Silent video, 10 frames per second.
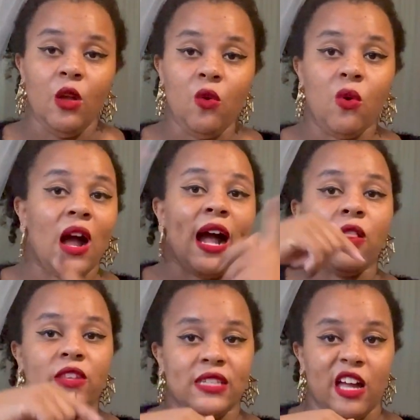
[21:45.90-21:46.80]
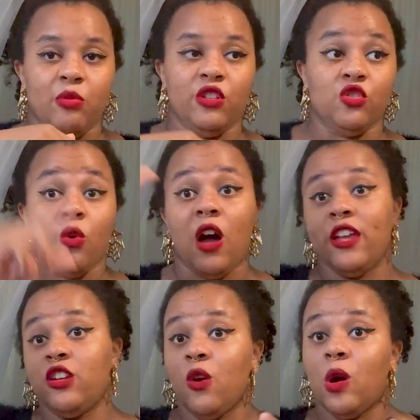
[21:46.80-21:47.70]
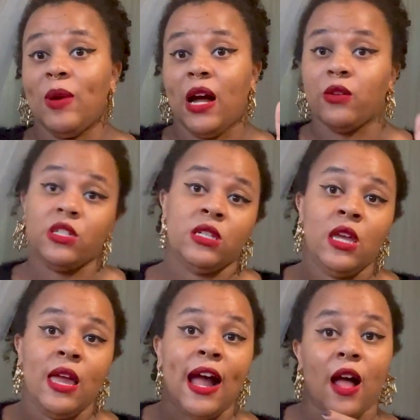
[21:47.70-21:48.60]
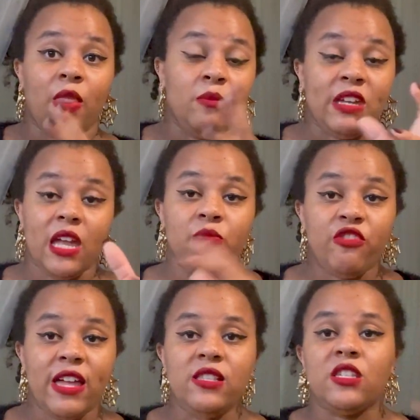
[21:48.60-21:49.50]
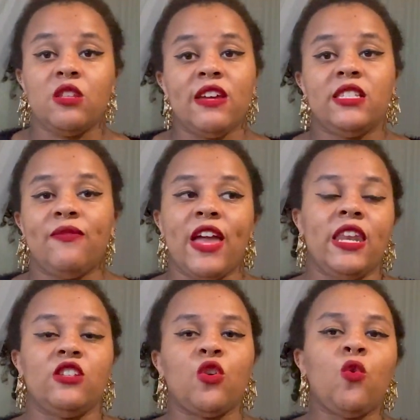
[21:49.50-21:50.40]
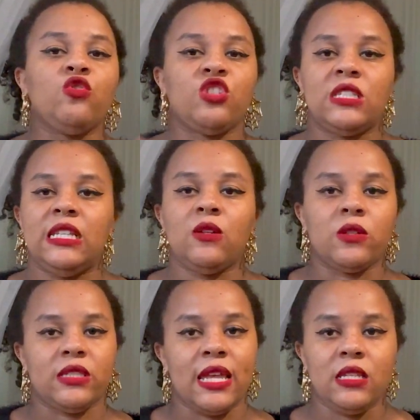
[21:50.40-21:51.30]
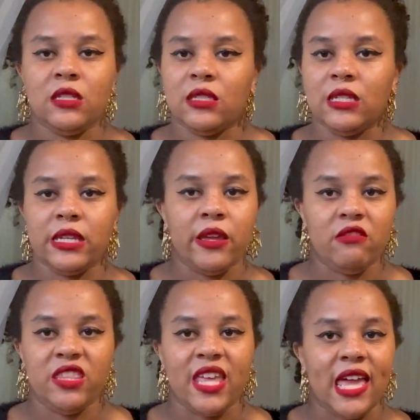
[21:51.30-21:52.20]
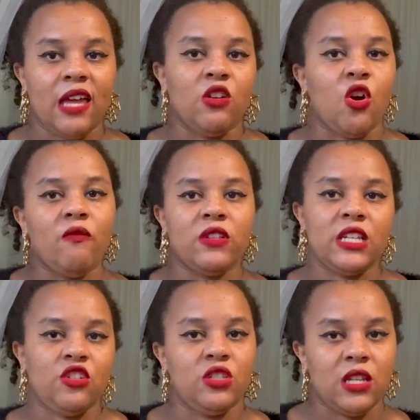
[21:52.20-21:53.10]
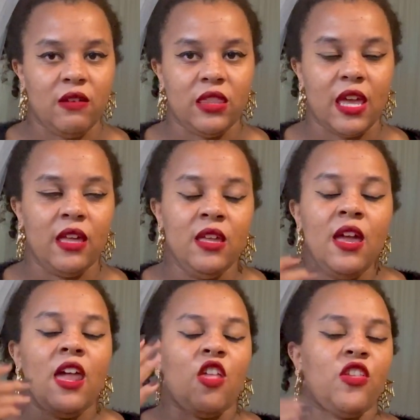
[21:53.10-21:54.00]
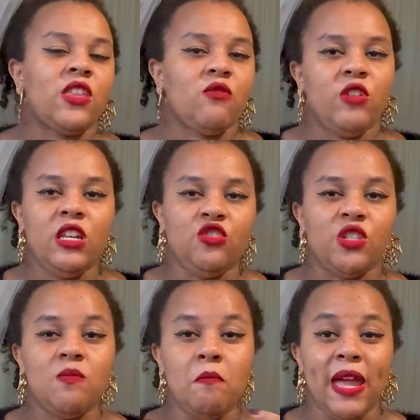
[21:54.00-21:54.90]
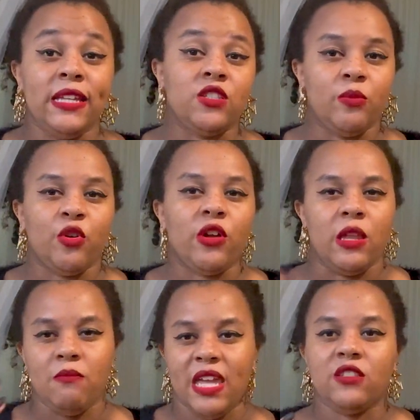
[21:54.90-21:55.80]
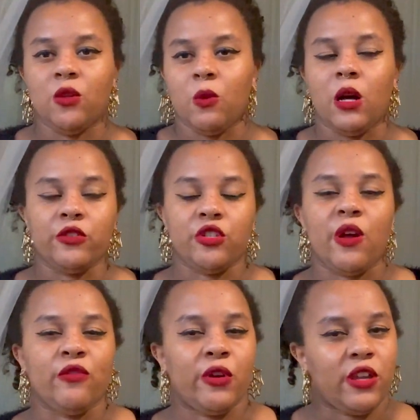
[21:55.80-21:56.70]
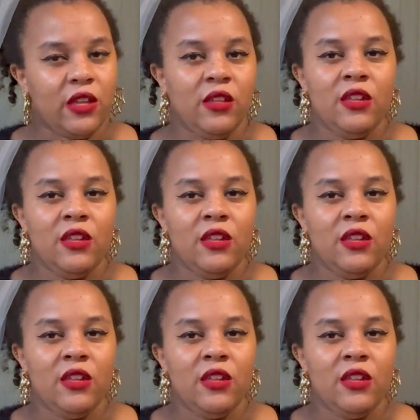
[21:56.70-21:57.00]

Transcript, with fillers: or how this happens, or I know about how they became friends and the rest of it. And it's all just little sentences here and there and conversations here and there. And I think that really just makes the book and makes the world. So I've got to